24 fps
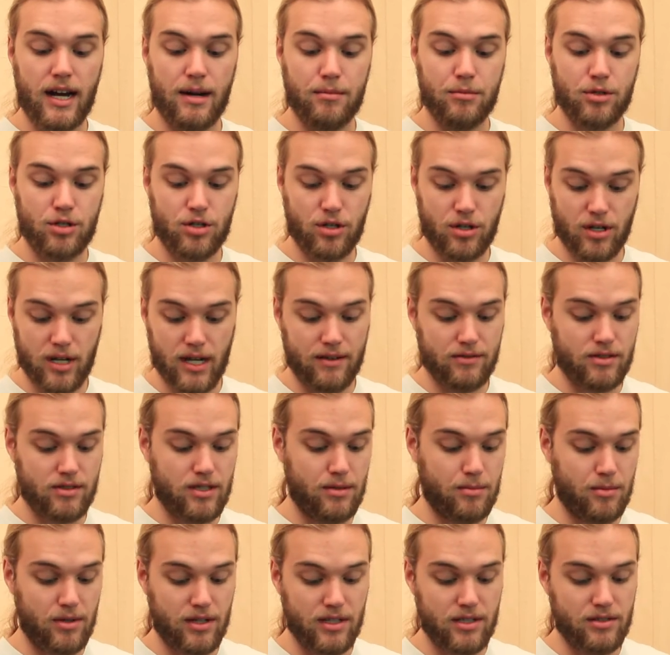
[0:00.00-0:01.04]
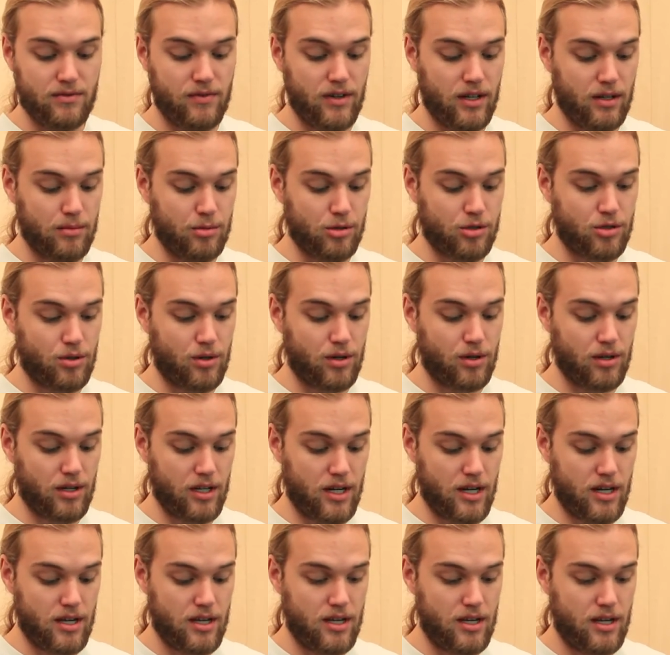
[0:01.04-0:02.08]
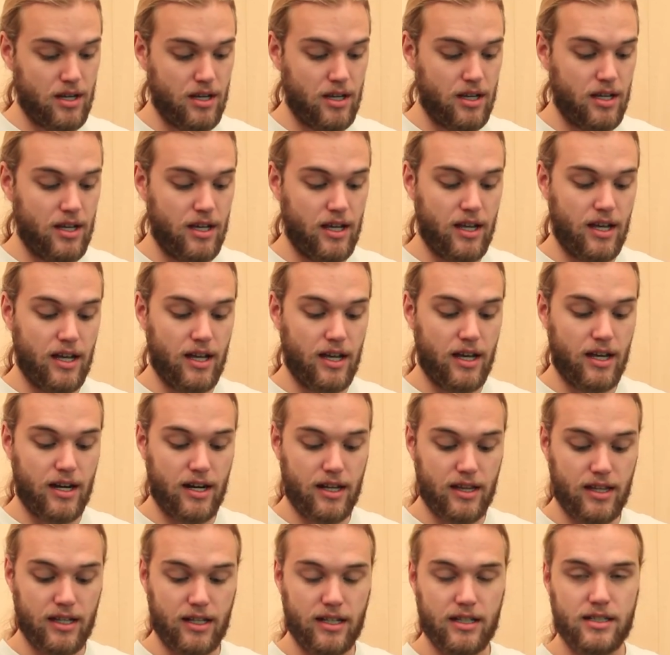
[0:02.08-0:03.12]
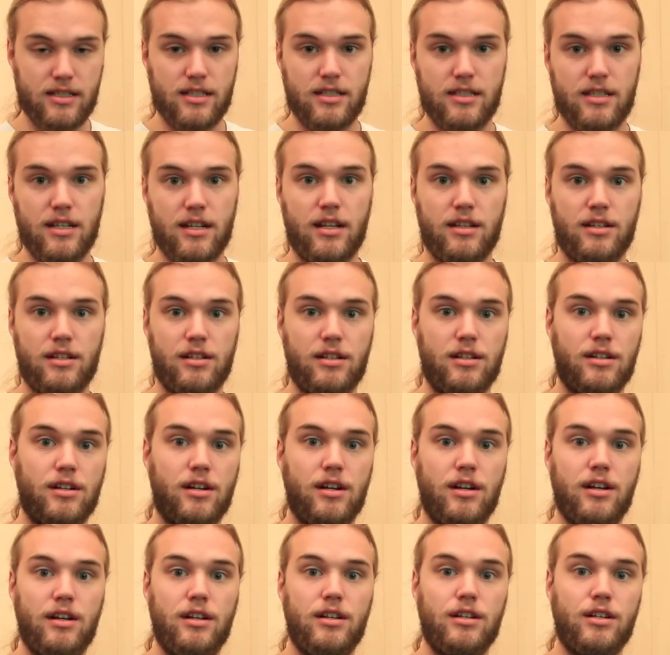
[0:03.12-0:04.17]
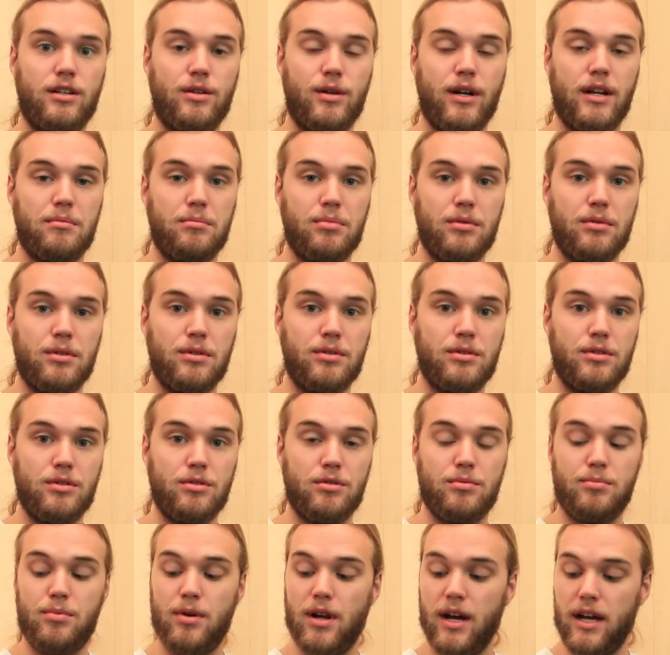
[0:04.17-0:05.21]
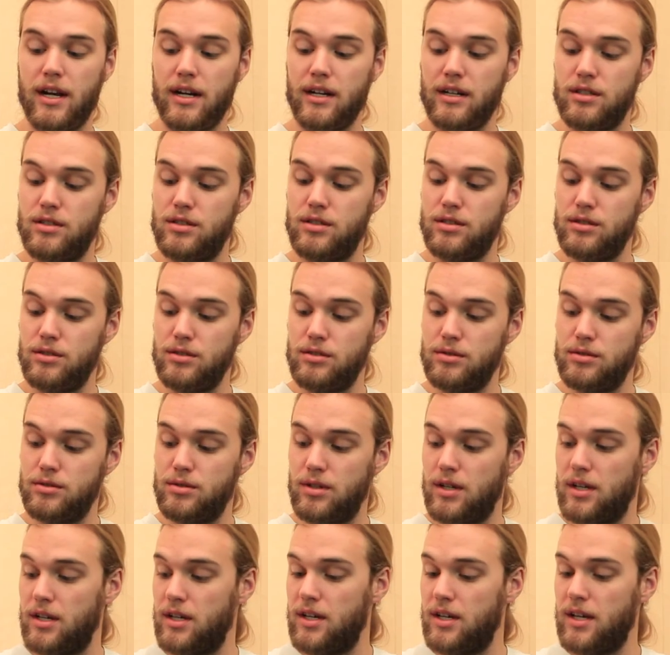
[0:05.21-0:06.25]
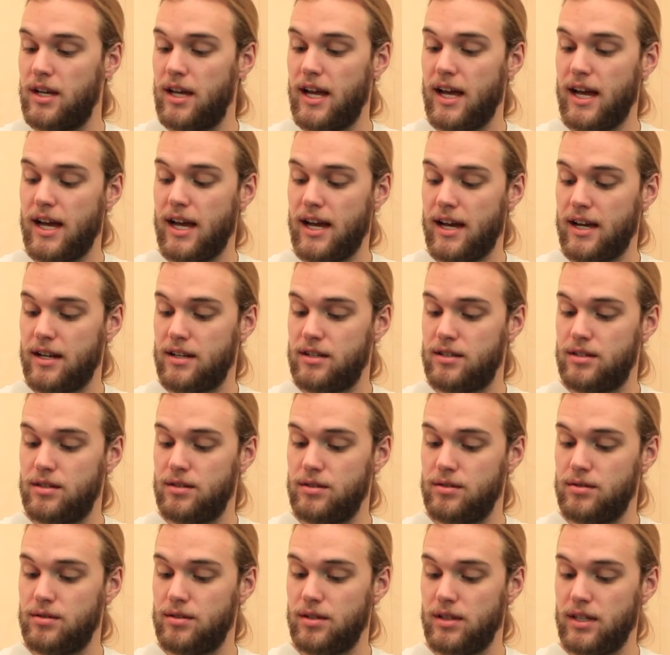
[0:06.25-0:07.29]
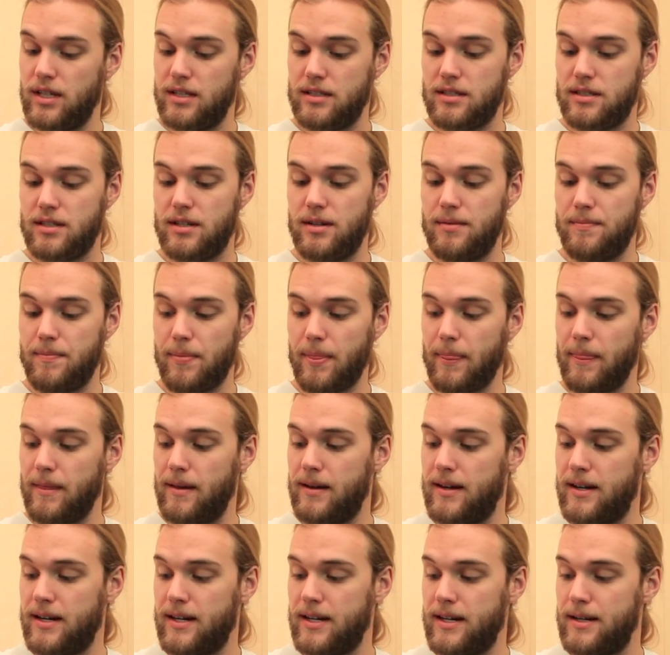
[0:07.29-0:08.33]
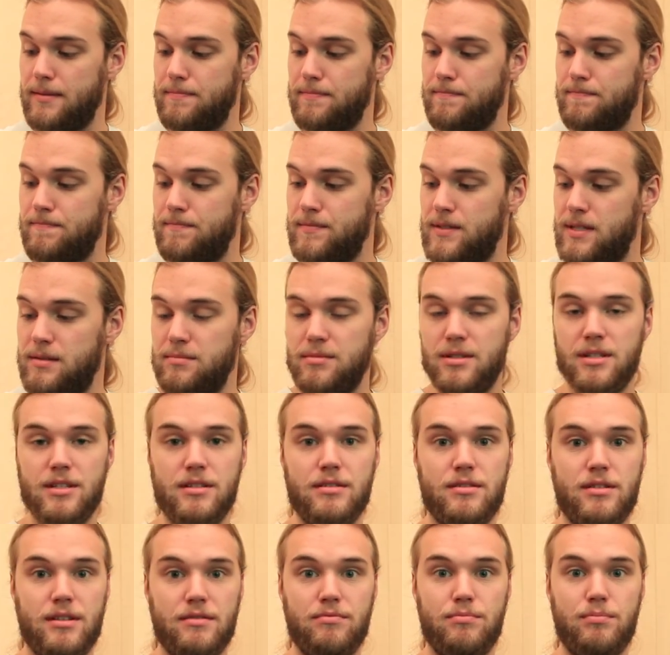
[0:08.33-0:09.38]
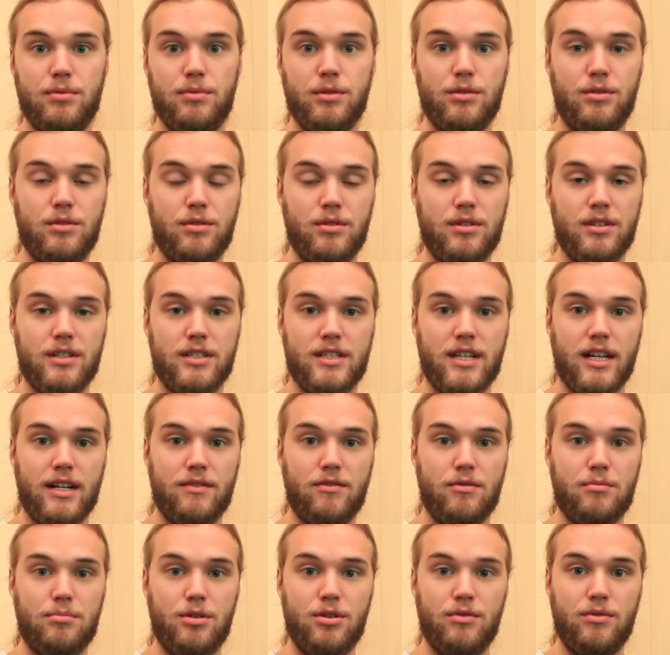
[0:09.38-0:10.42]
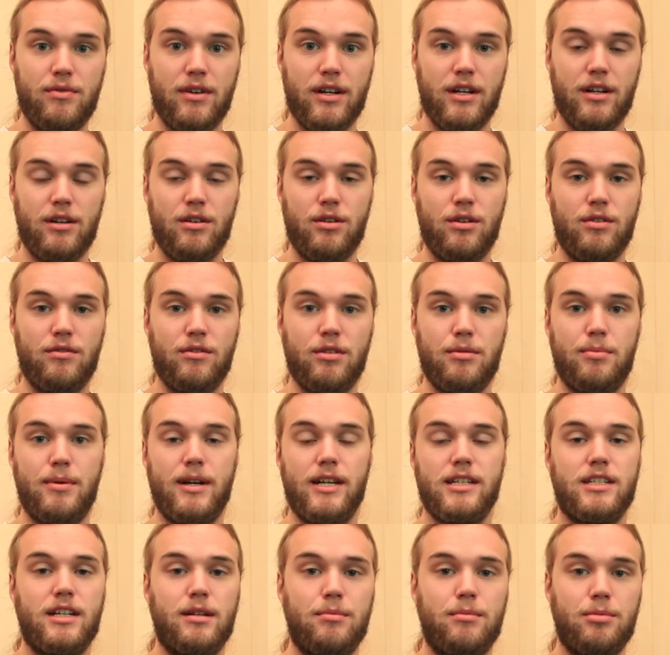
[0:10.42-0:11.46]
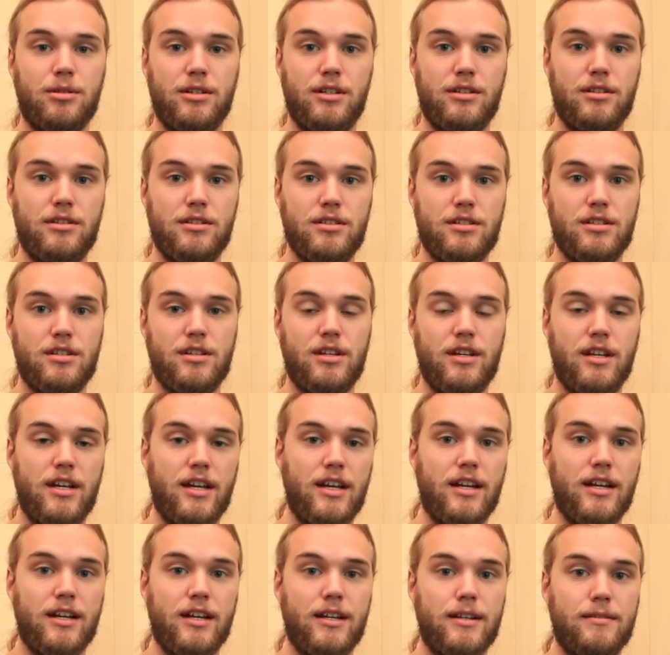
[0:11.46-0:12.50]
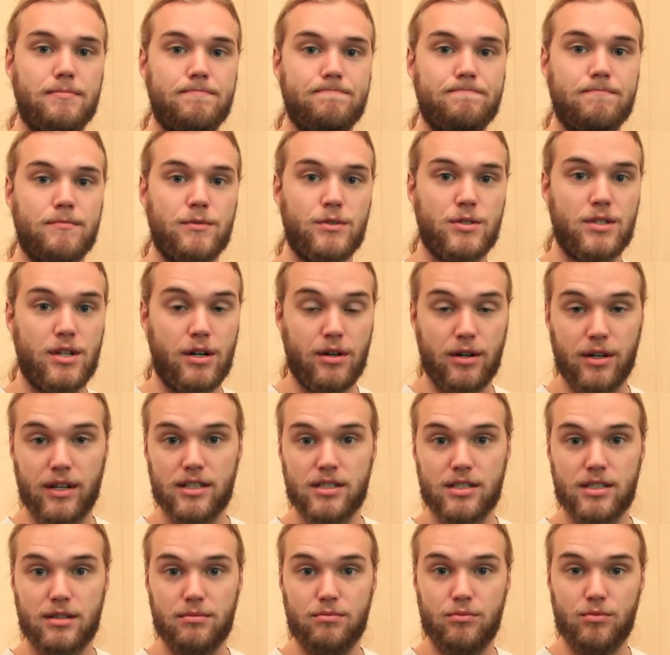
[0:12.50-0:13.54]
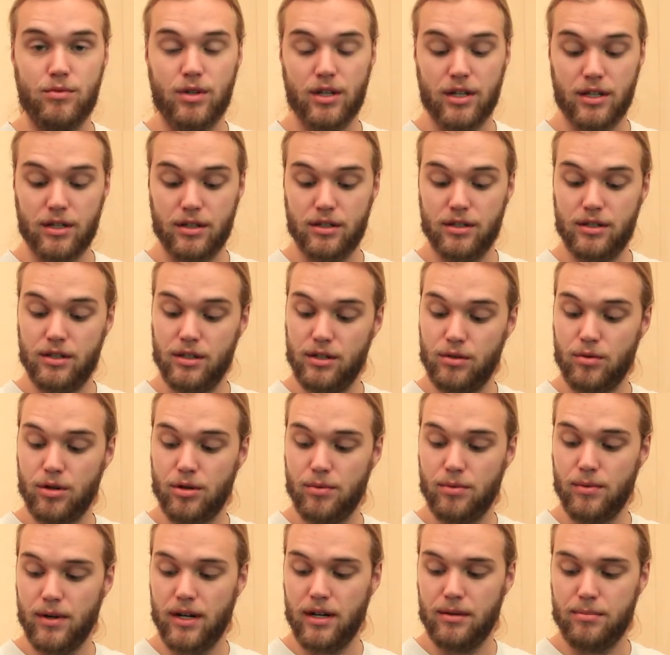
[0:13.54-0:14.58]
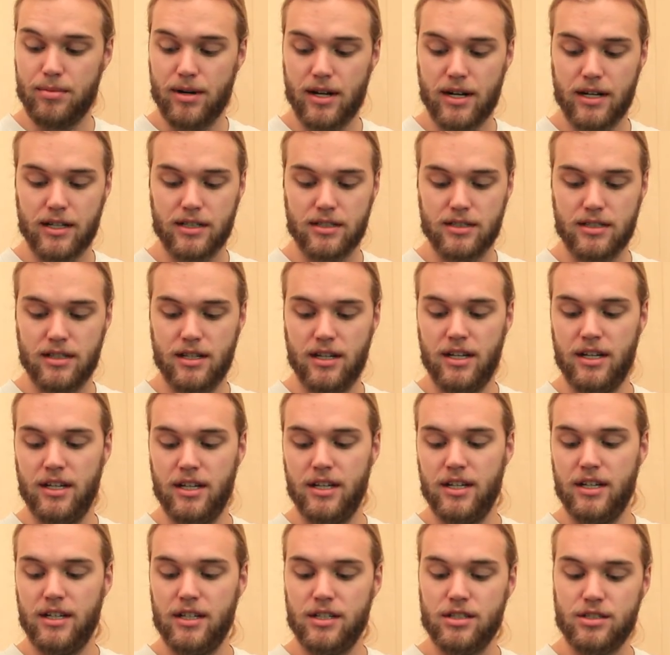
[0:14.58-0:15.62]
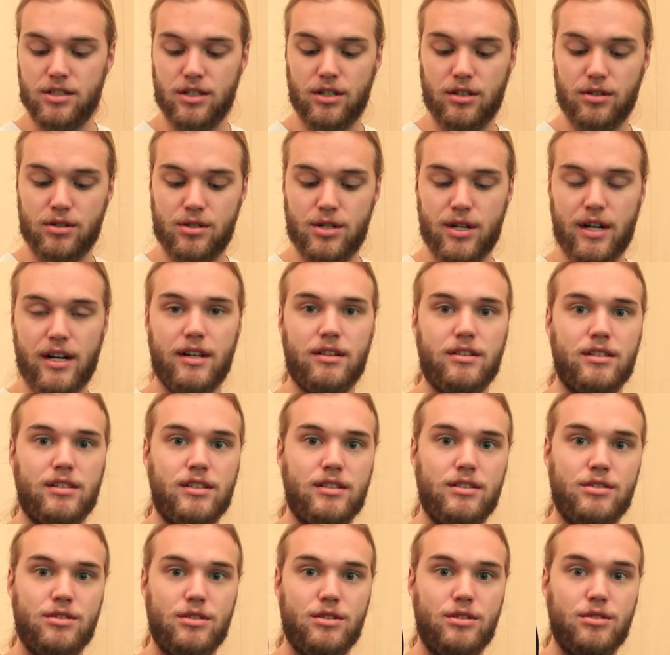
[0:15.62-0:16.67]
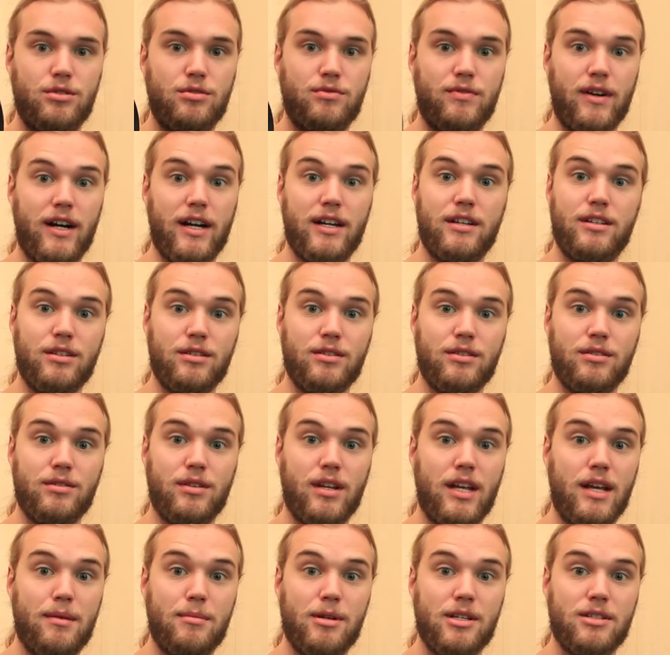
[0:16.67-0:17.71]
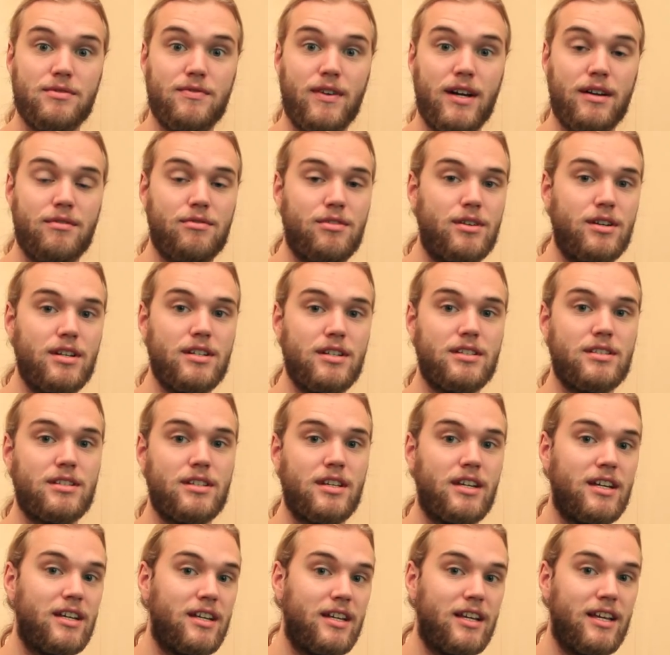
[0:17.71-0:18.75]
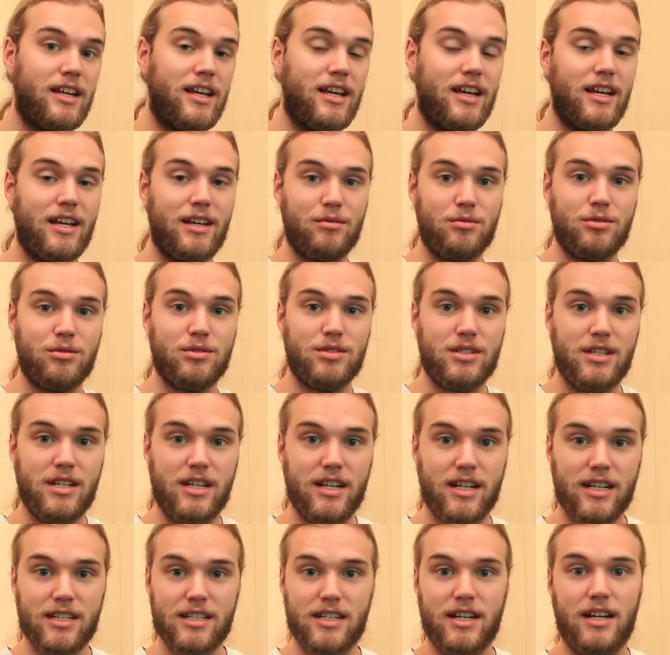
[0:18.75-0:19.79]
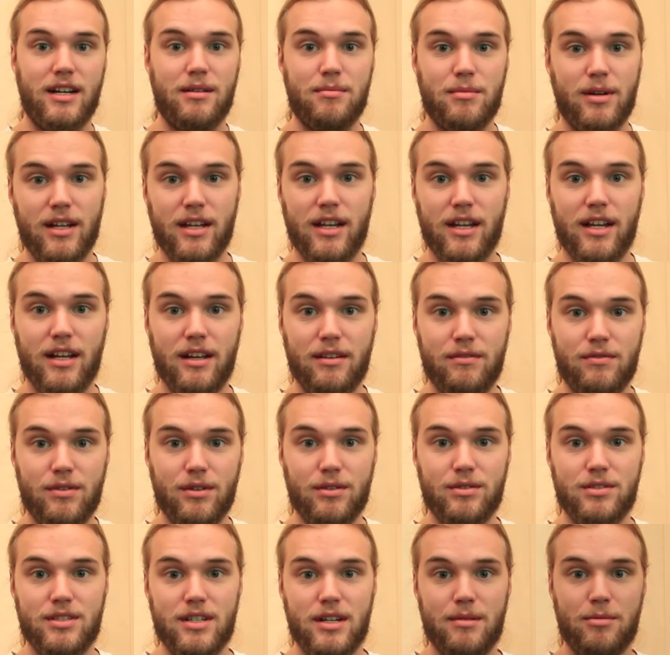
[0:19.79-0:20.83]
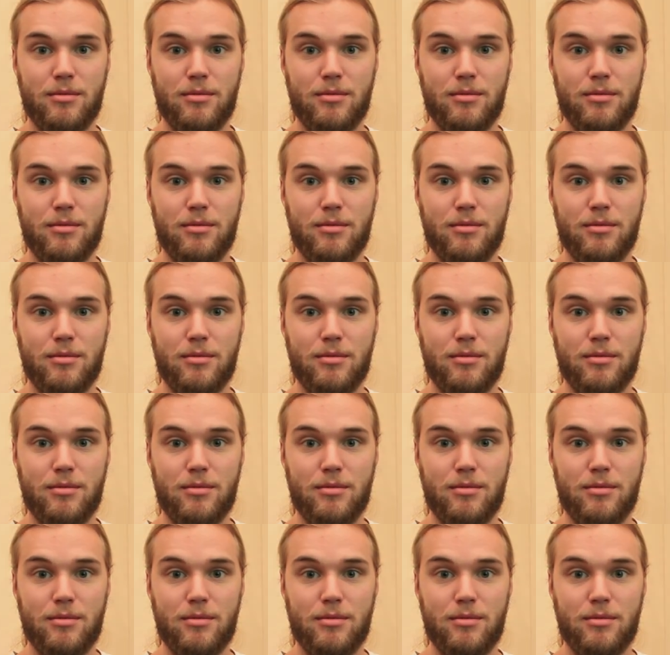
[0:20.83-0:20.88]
We should have some of these available shortly, and I think this is another great Bluetooth product to add to the list. It seems as if Bluetooth is kind of improving here over the past couple of years, and we're starting to get some really good, worthwhile products. So check out these new Phiaton MS530s, and we'll see you next time on the Headphone Samurai.